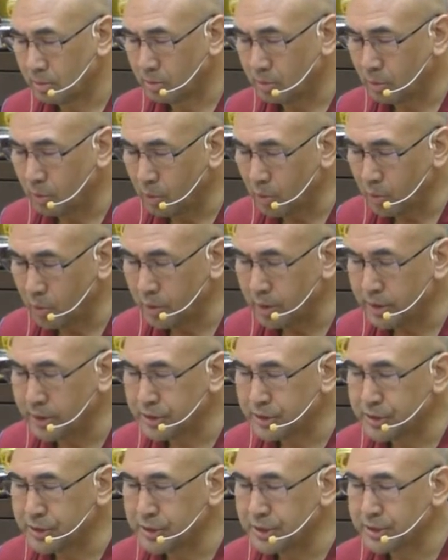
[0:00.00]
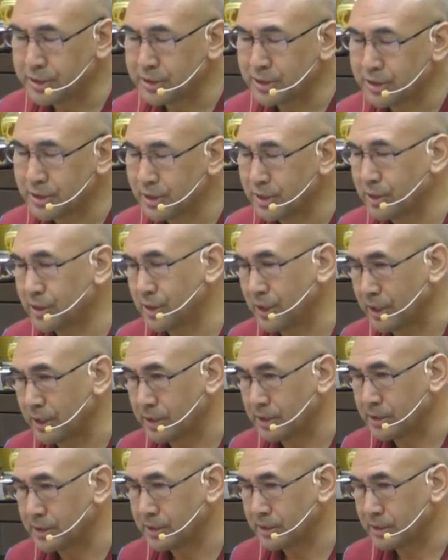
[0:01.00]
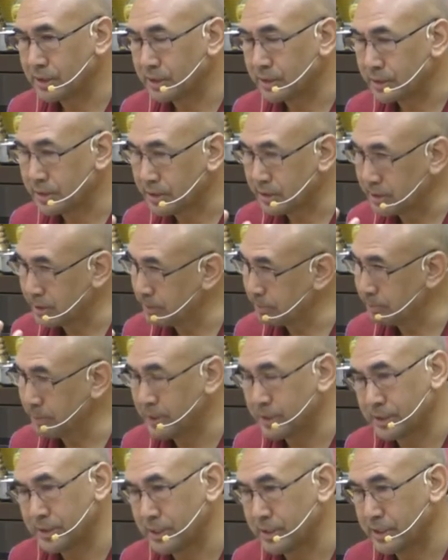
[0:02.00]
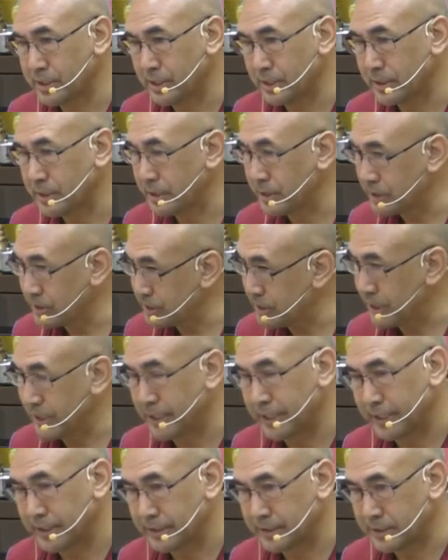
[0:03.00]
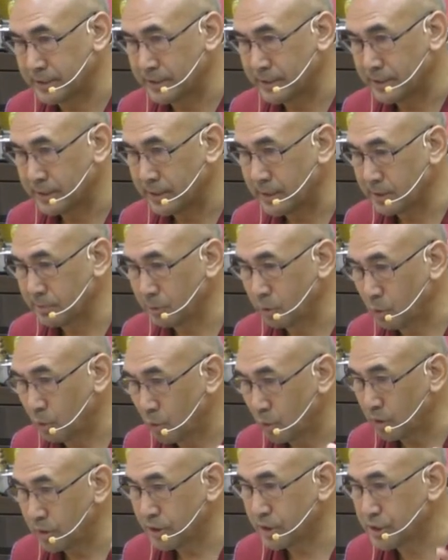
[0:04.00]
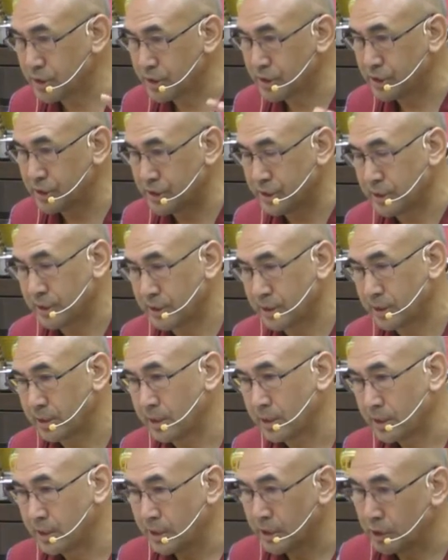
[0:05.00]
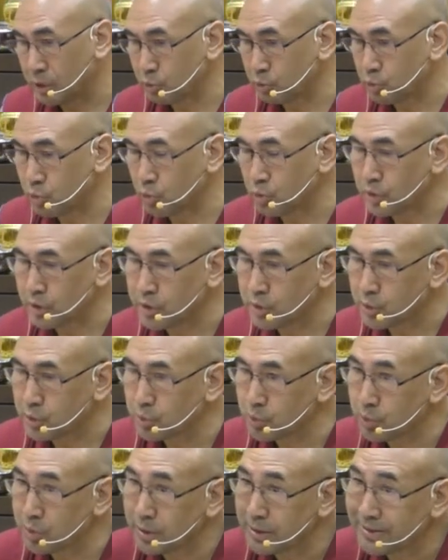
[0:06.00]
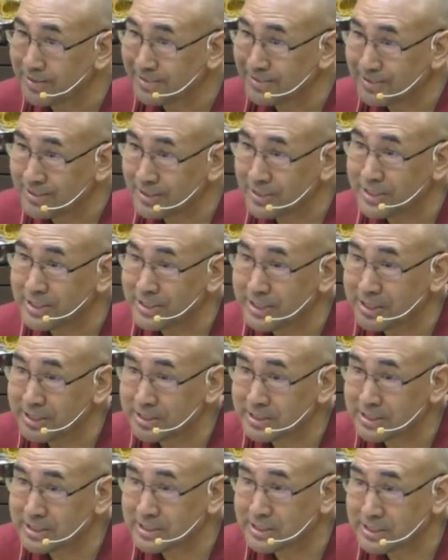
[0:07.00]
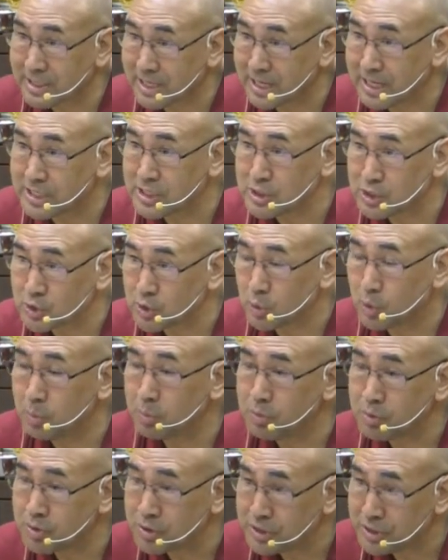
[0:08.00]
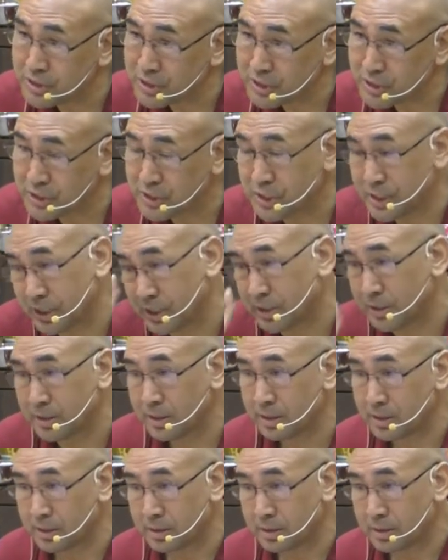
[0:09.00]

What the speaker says: only teach three things, three mental, three trainings. That's why all the teaching include into three kinds of teaching.